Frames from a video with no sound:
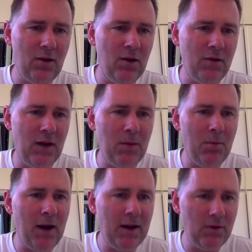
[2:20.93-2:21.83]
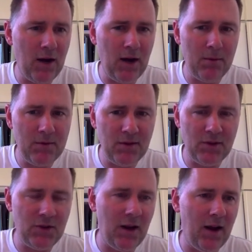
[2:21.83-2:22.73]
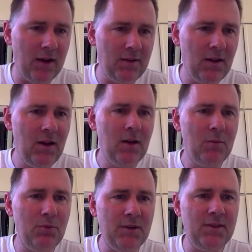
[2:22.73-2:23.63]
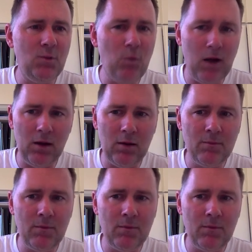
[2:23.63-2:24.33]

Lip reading: of a bigram such as pretty well.